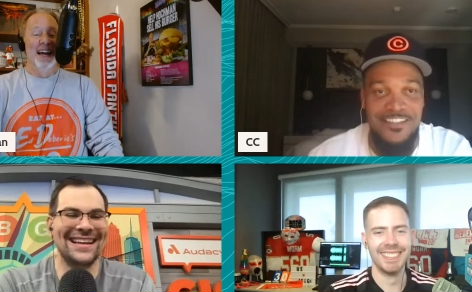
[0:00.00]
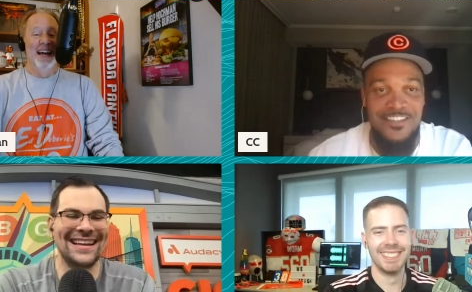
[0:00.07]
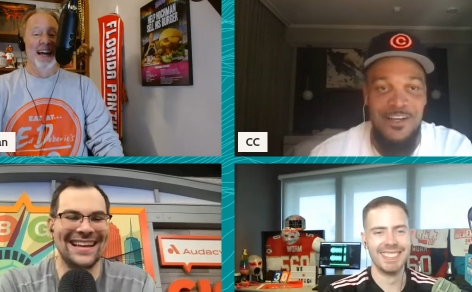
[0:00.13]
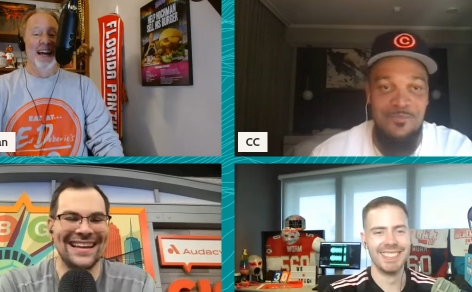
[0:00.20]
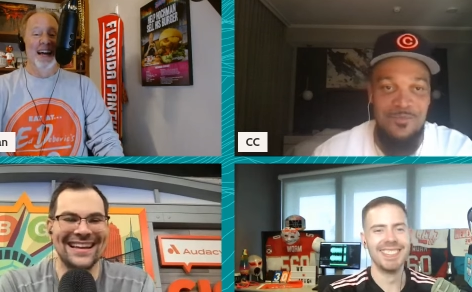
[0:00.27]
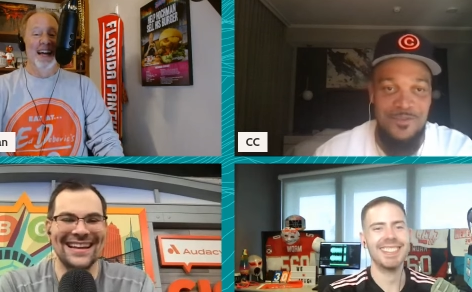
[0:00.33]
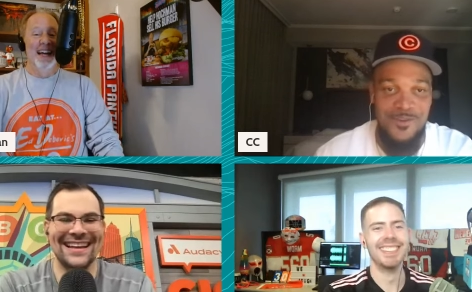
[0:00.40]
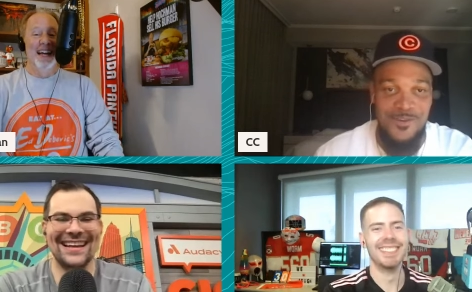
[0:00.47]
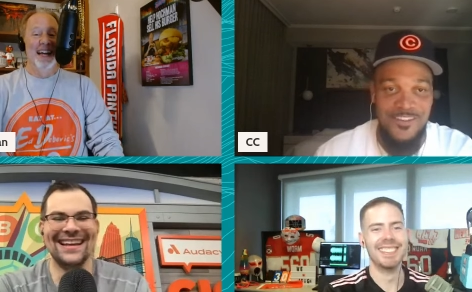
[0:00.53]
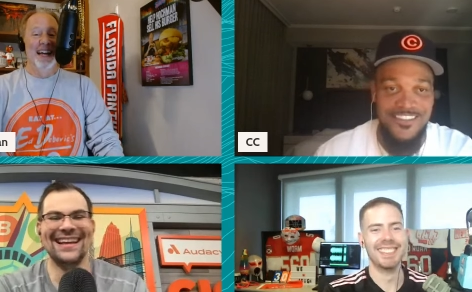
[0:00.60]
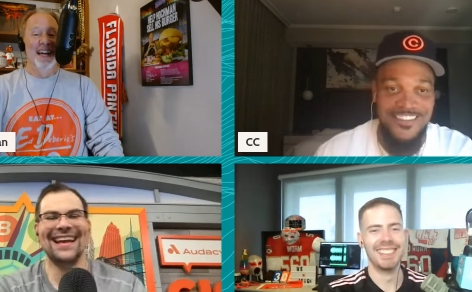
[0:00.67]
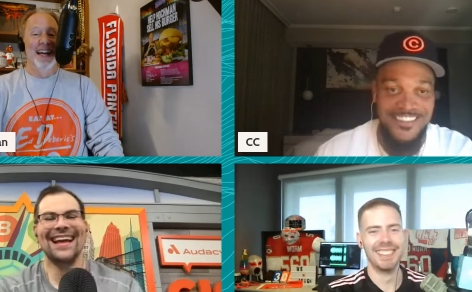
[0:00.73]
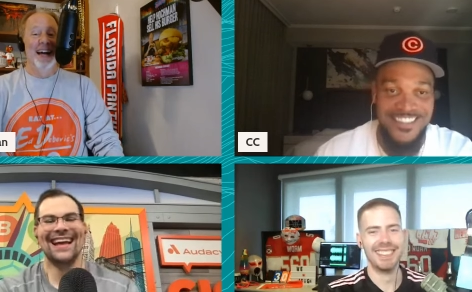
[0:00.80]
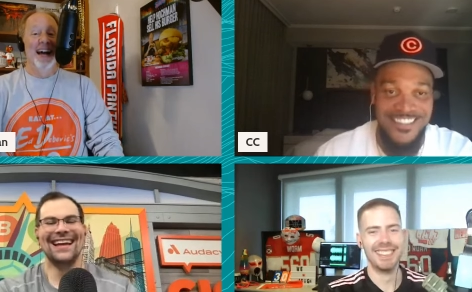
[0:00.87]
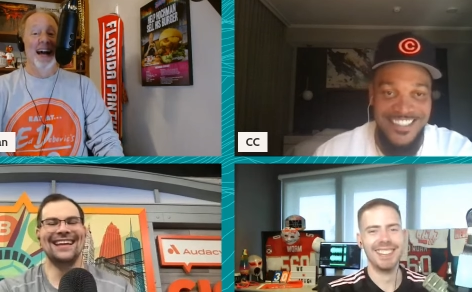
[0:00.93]
Speaker 1: jumping on.
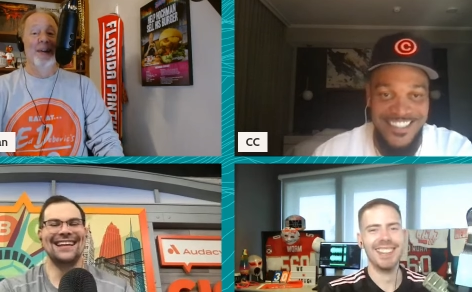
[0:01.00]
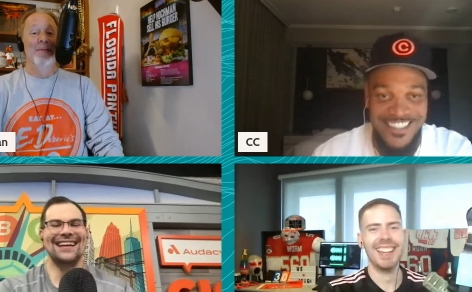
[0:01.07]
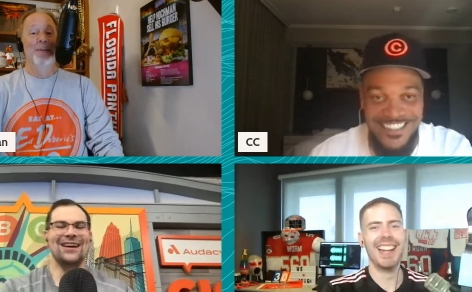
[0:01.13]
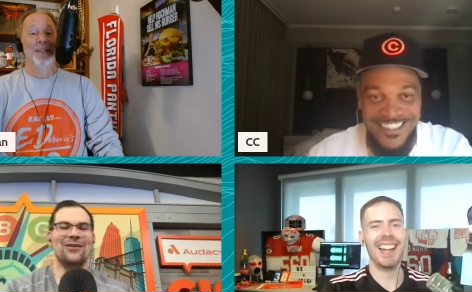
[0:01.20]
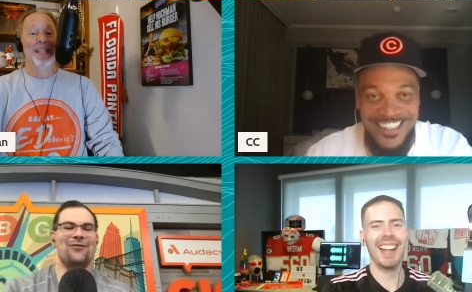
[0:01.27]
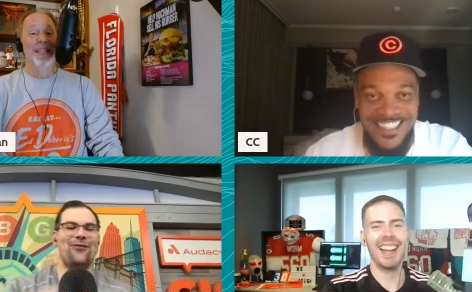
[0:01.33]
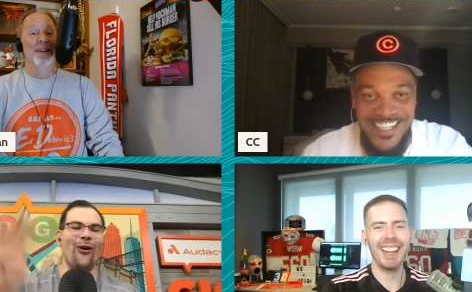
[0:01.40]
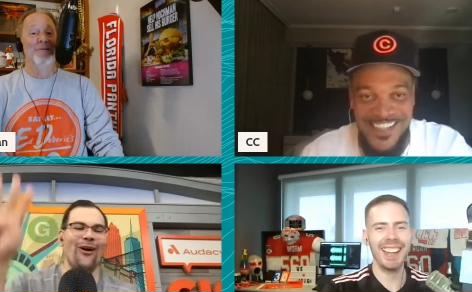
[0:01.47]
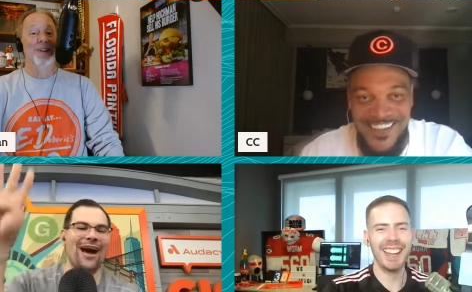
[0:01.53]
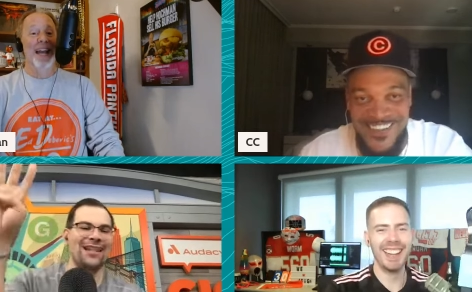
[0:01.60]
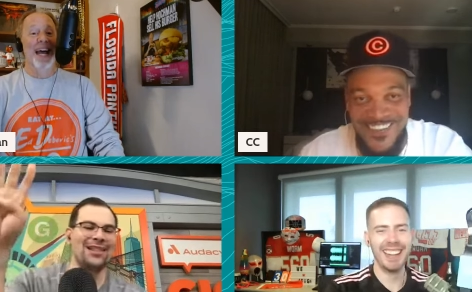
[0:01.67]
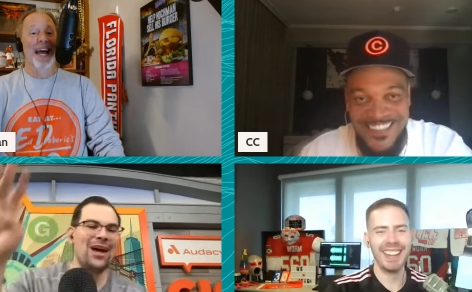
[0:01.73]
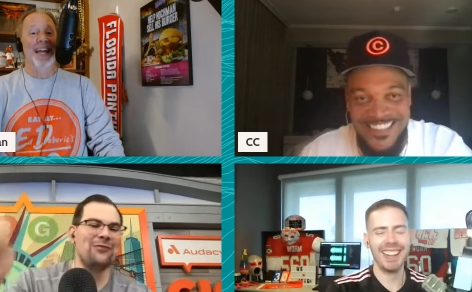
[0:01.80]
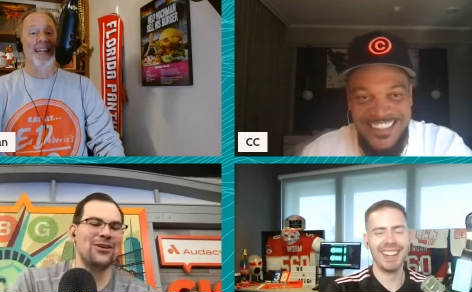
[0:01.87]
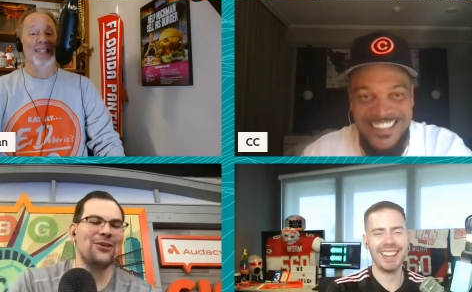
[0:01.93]
Speaker 2: I mean, with oh, that
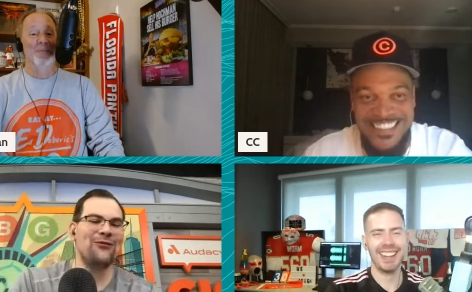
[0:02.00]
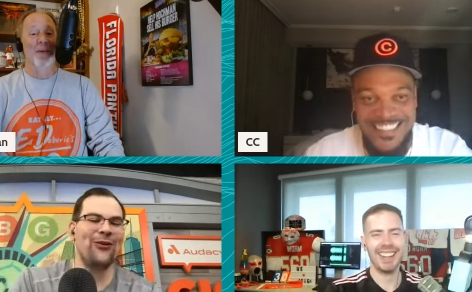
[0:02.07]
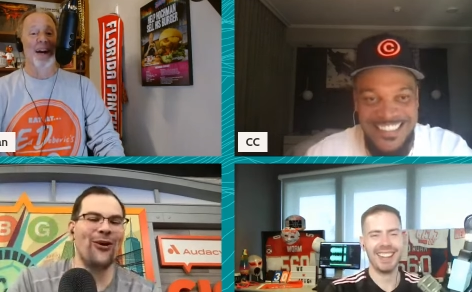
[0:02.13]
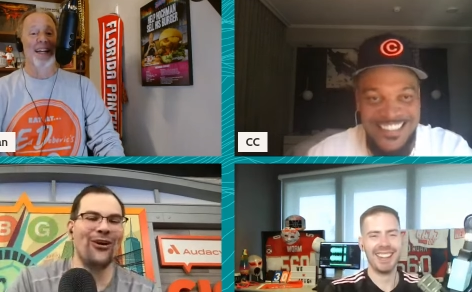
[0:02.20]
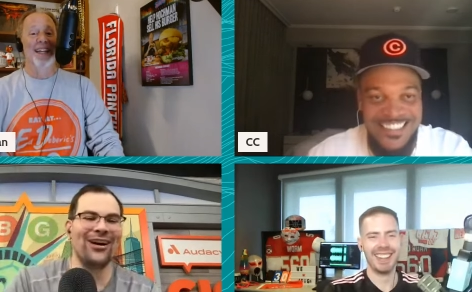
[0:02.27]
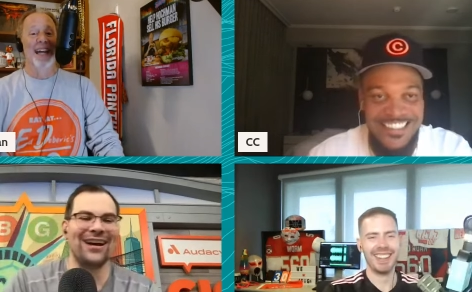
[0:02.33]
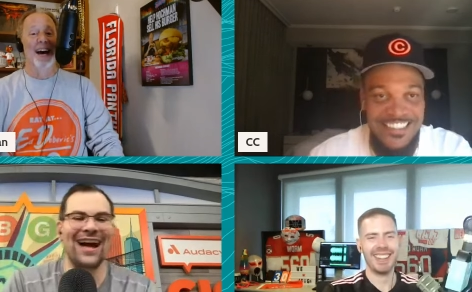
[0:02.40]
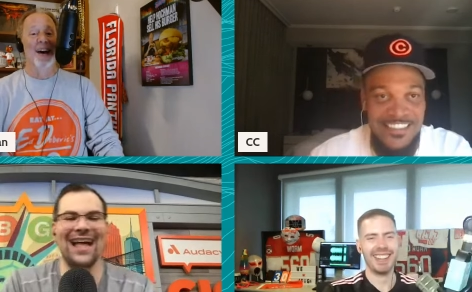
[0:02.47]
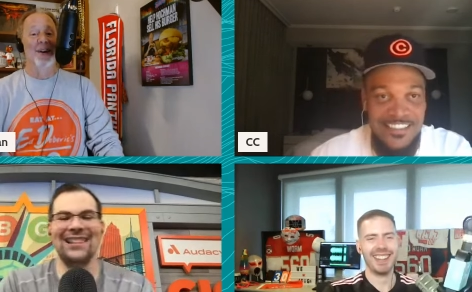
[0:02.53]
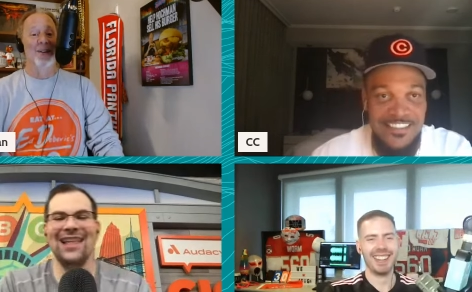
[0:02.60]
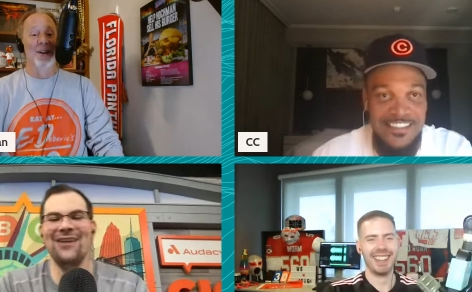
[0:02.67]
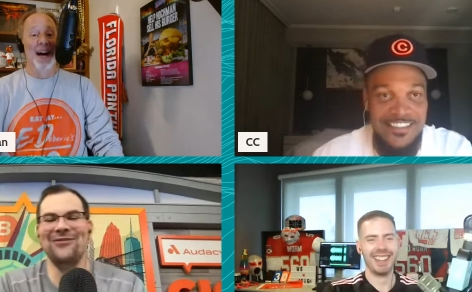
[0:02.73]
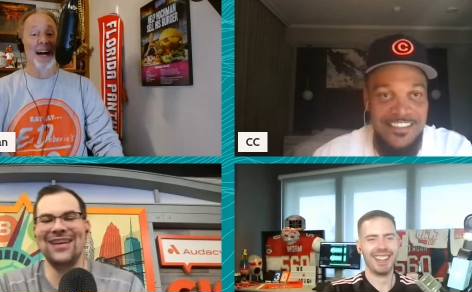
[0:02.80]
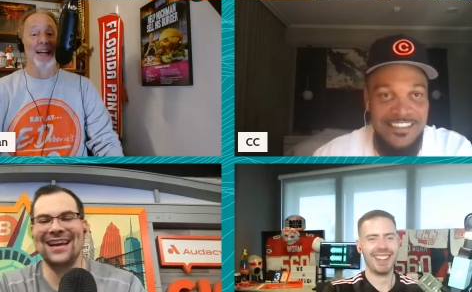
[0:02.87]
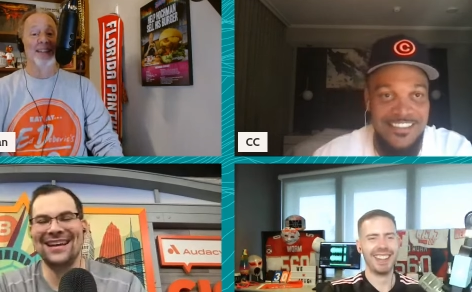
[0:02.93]
fanatics money now.
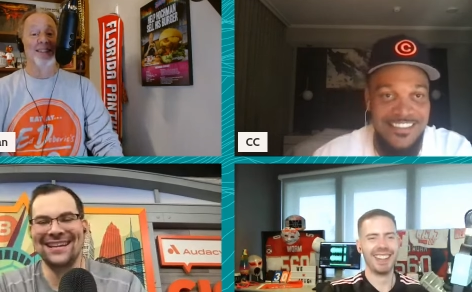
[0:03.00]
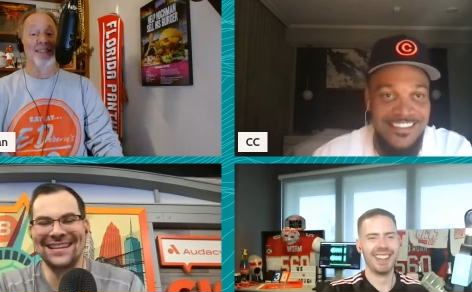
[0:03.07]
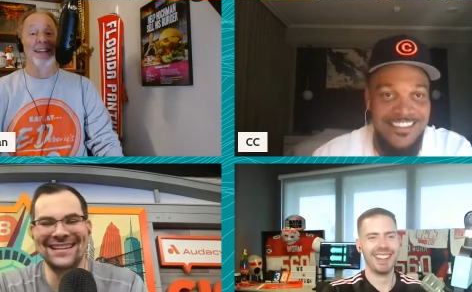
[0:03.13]
I